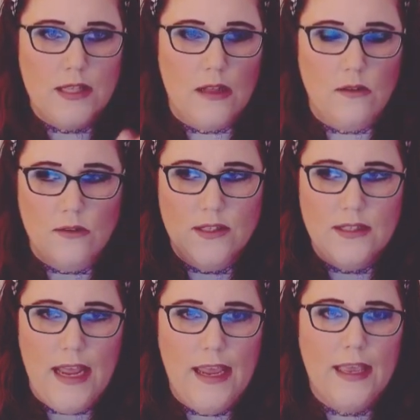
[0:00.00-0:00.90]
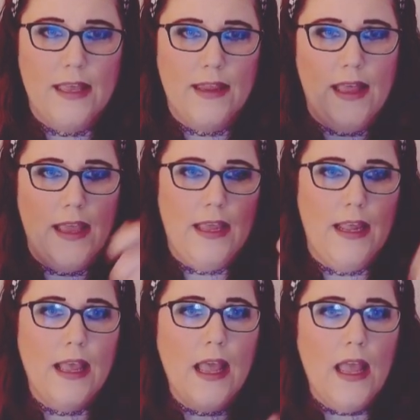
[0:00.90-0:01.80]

like a little snake thingy.